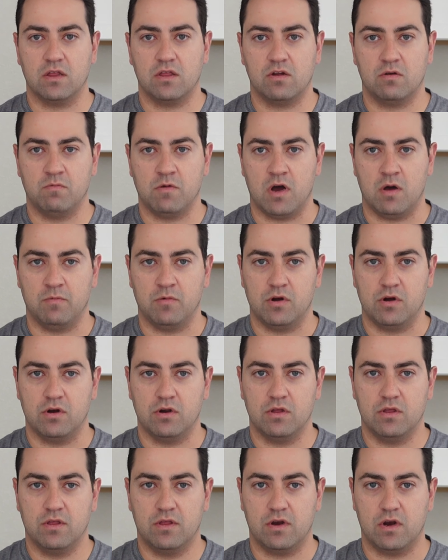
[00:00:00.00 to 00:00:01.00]

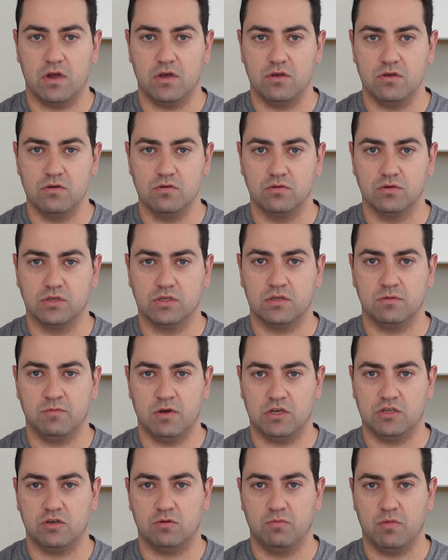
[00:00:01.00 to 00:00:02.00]
thermometer that I use to
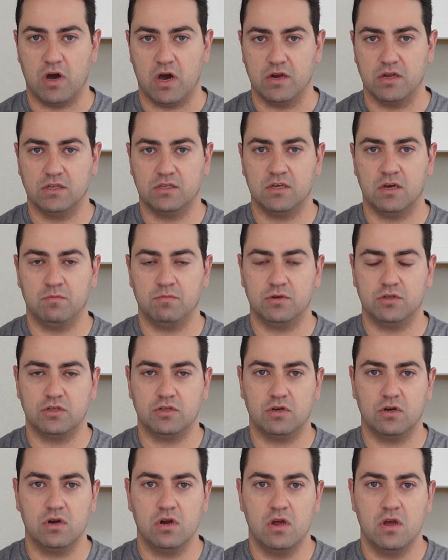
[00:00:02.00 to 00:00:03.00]
measure body
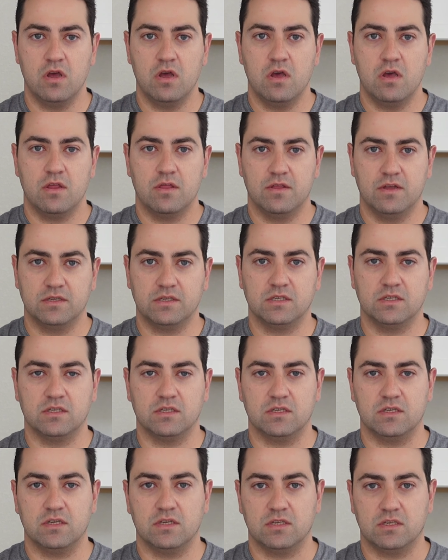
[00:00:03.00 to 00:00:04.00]
temperature. This
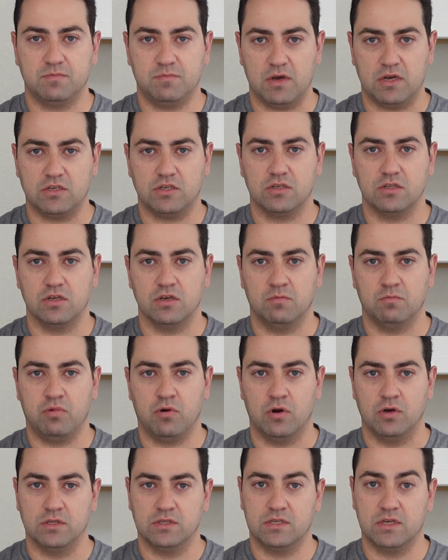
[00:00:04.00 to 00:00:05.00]
is especially
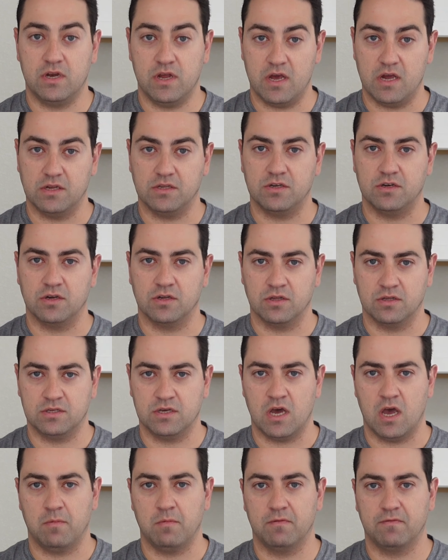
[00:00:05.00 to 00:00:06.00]
important today during the
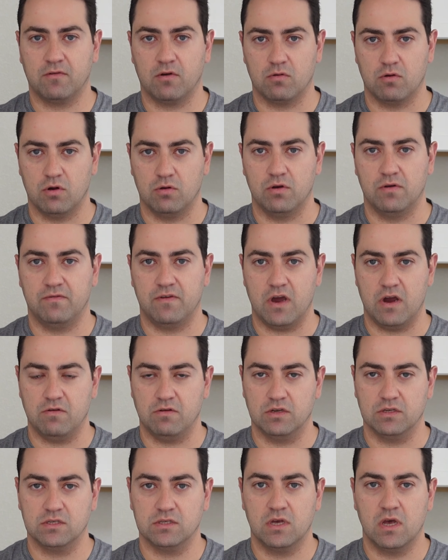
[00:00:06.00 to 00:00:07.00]
time of
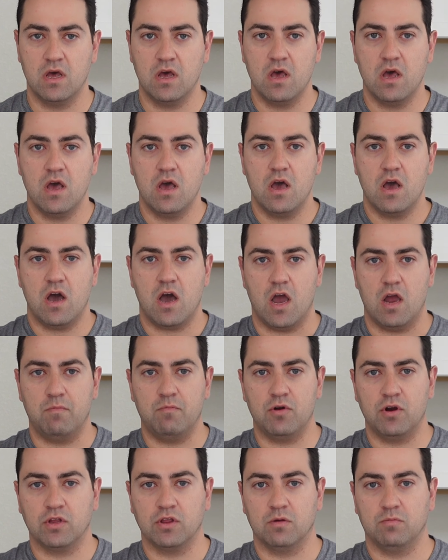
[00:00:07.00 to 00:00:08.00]
coronavirus. I
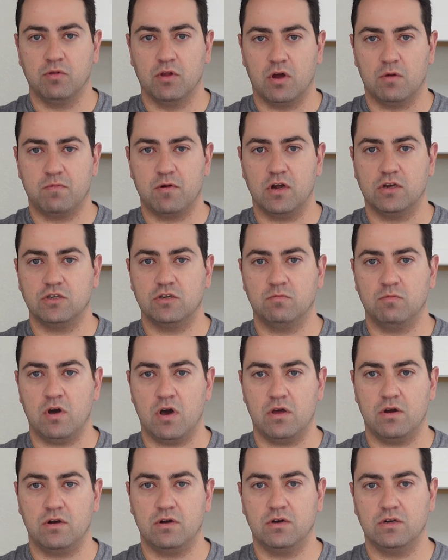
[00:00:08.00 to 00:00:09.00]
bring the blood pressure
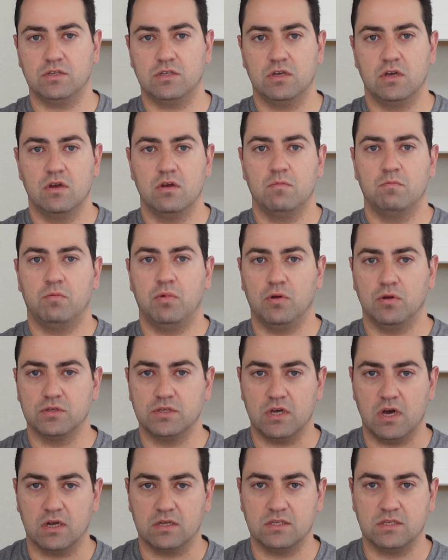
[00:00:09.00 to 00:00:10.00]
monitors, pulse
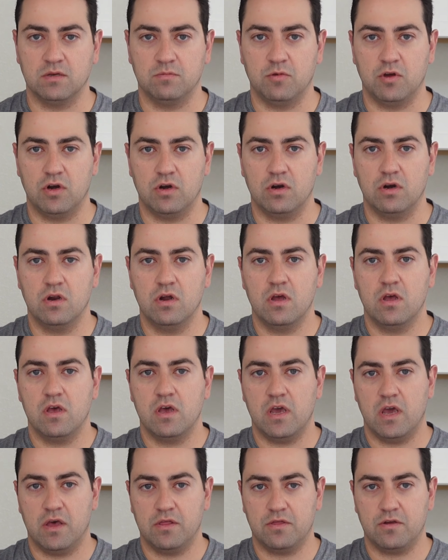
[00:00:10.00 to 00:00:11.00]
oximeter,
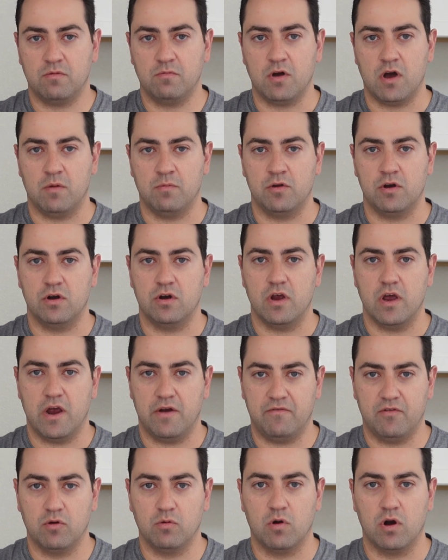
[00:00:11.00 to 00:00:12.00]
and thermometer
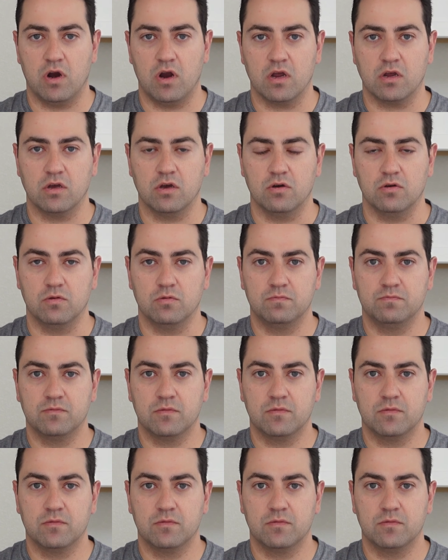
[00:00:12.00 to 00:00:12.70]
everywhere I go.